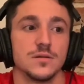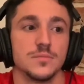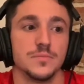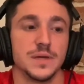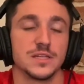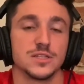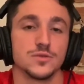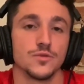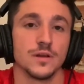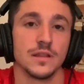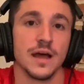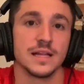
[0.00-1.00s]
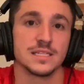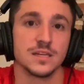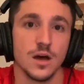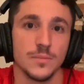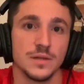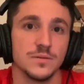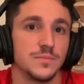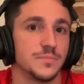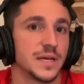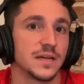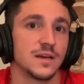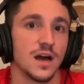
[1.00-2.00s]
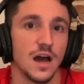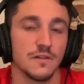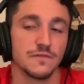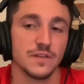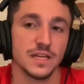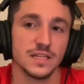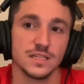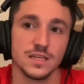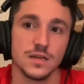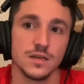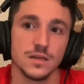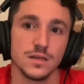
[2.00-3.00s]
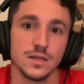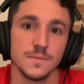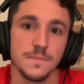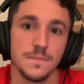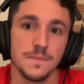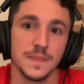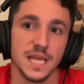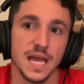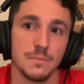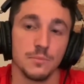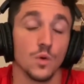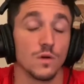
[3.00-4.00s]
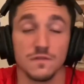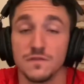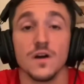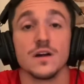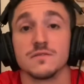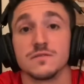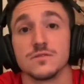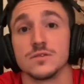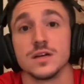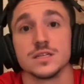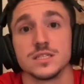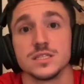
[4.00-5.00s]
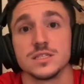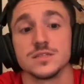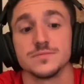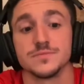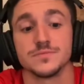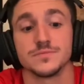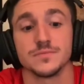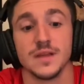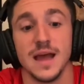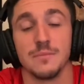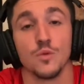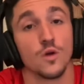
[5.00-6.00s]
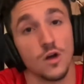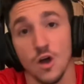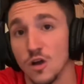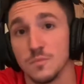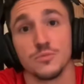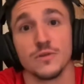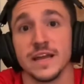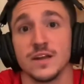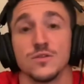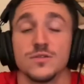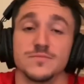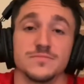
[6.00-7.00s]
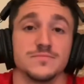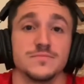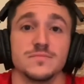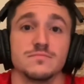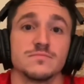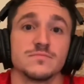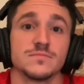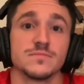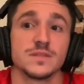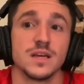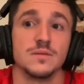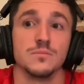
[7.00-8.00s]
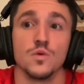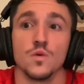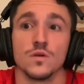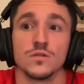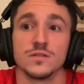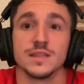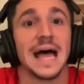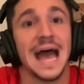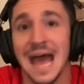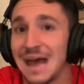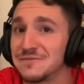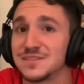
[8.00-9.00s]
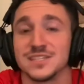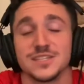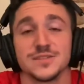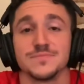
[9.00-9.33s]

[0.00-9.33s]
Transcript: storylines coming, big conflict, and more fun for us, and more heartbreak, and more laughs,